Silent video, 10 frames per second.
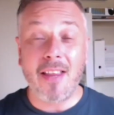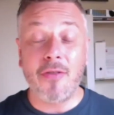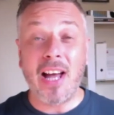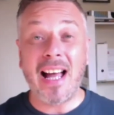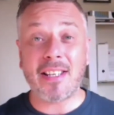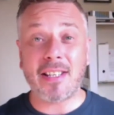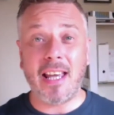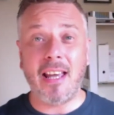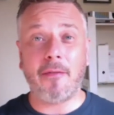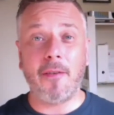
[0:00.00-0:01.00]
that's
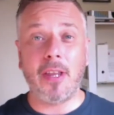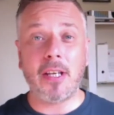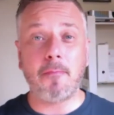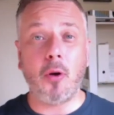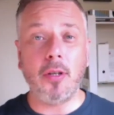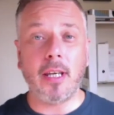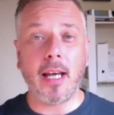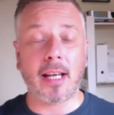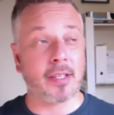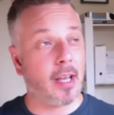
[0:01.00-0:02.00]
it for this
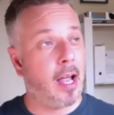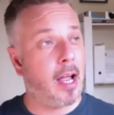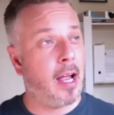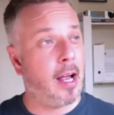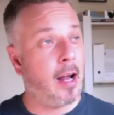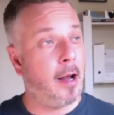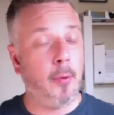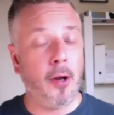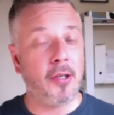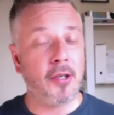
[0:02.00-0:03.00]
podcast. I
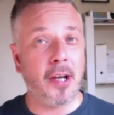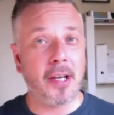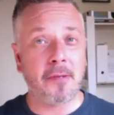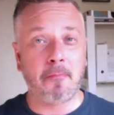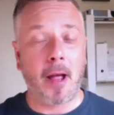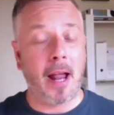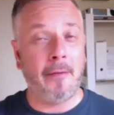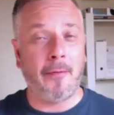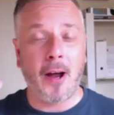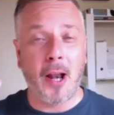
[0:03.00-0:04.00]
apologize
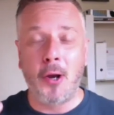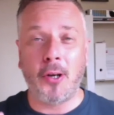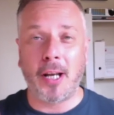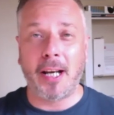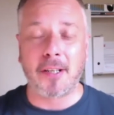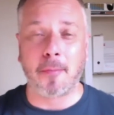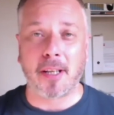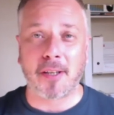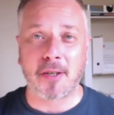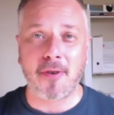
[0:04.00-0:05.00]
if I look a little
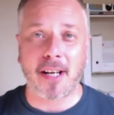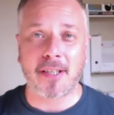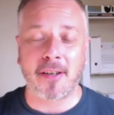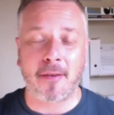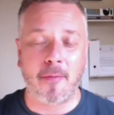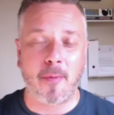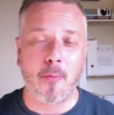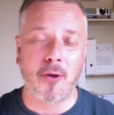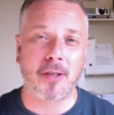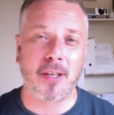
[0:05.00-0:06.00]
bit distracted if you've been
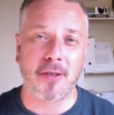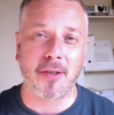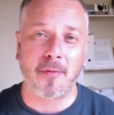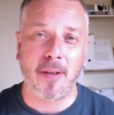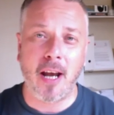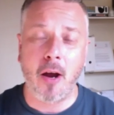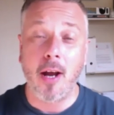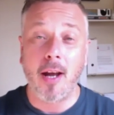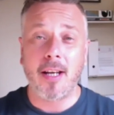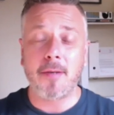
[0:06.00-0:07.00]
watching this on the video.
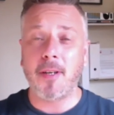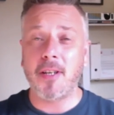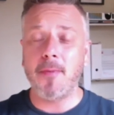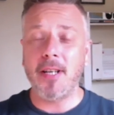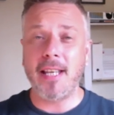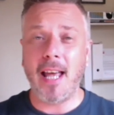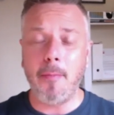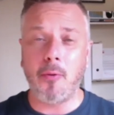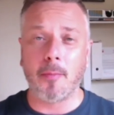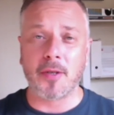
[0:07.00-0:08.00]
It's because my
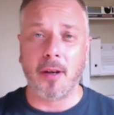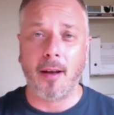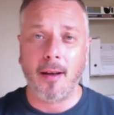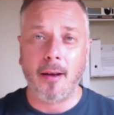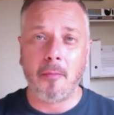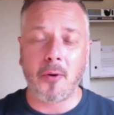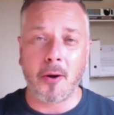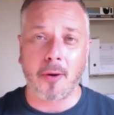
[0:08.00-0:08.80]
teleprompter broke